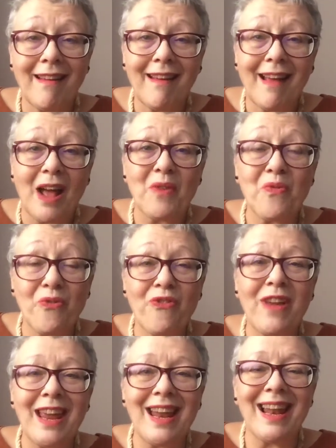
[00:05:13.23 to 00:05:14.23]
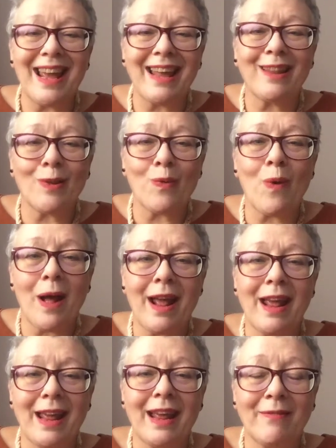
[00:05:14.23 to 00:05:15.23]
and feeling the
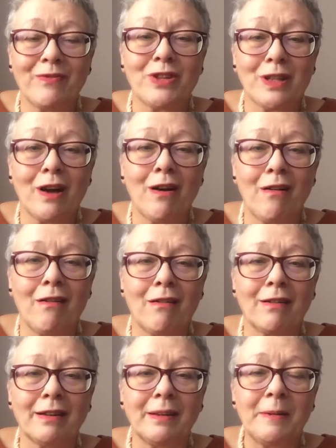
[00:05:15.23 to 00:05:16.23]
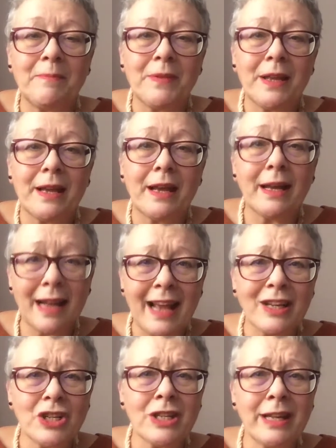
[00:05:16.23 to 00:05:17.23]
way into the heart. And
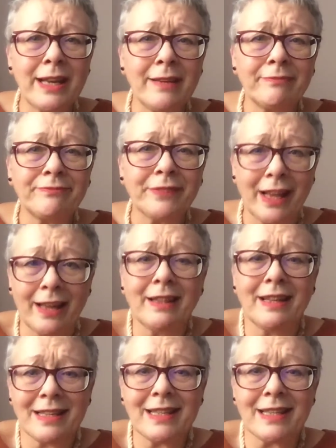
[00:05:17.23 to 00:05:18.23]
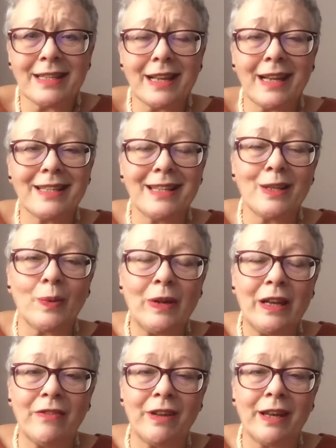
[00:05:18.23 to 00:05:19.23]
actually, in this society that we
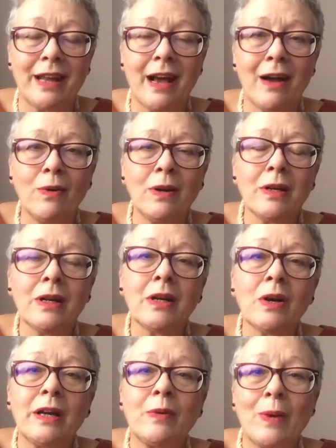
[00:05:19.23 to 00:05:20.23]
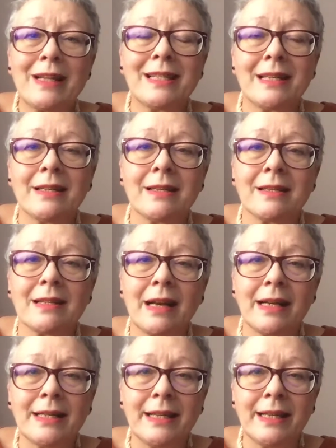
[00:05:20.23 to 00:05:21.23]
live in now, in Western
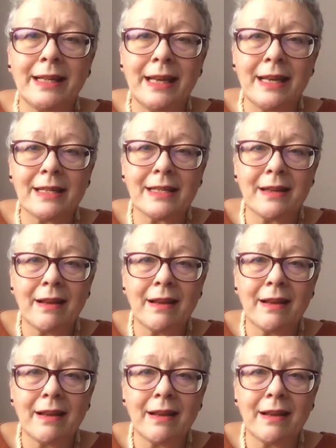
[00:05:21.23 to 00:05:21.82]
society at least,